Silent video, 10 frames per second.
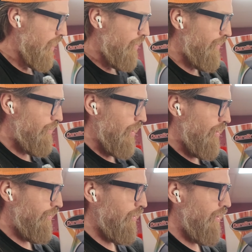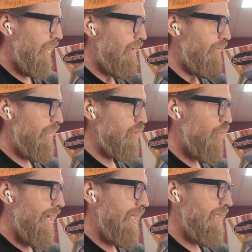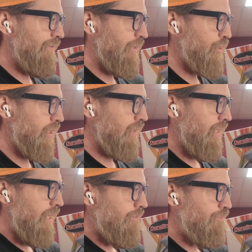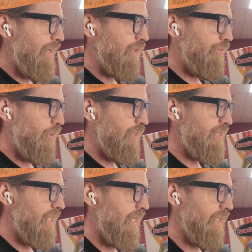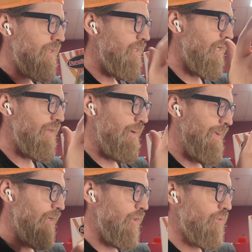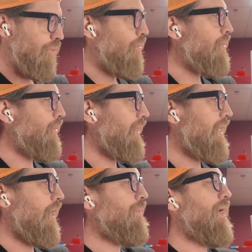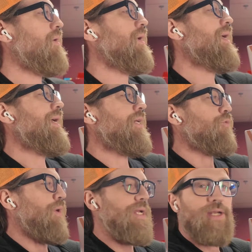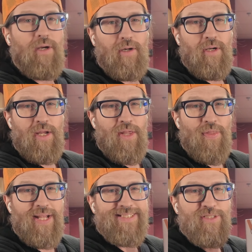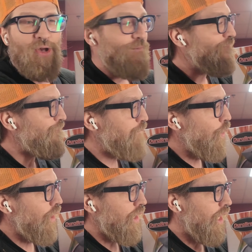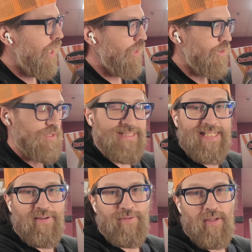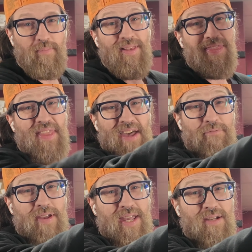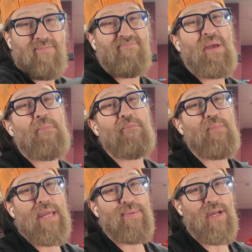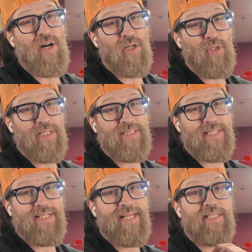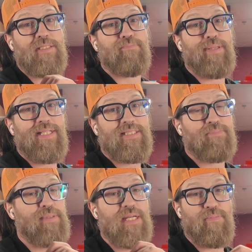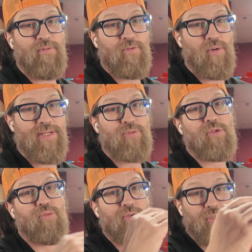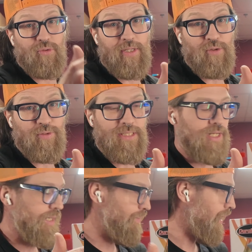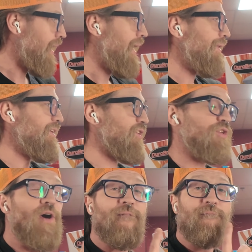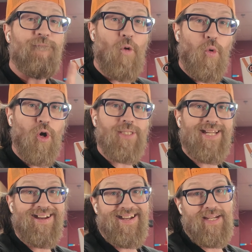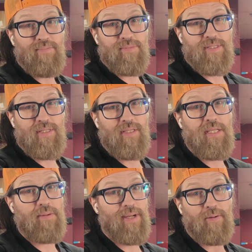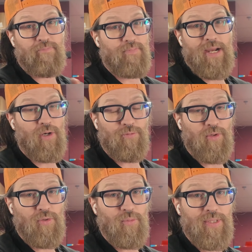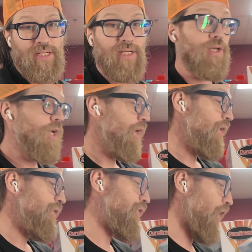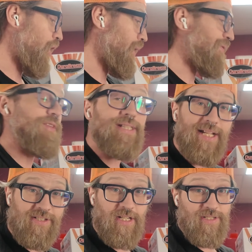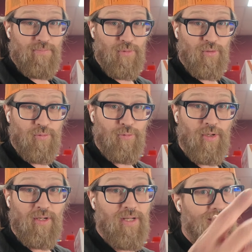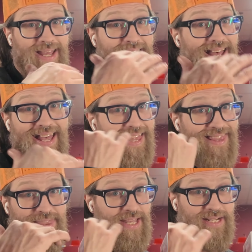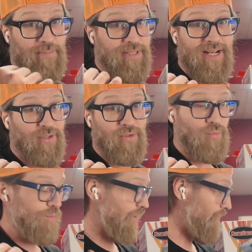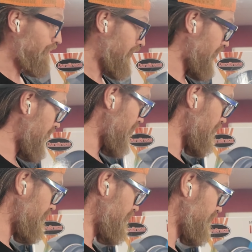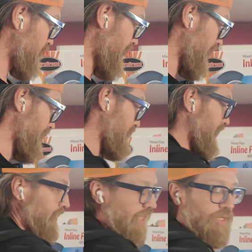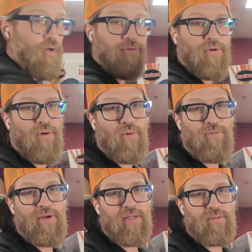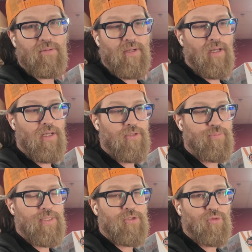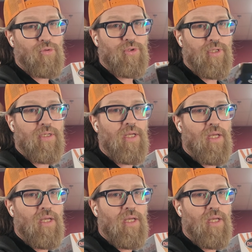Then we also have, it's quiet and efficient, mixed flow design, none of that matters. What we really care about is right here. That says 400 CFM. That fan, maybe 110 at its best peak performance, which will degrade over time. This is 4 times the amount of airflow that we need. So if this doesn't move, that napkin, I don't know what will. So yeah, and then we just got also a fan speed control unit.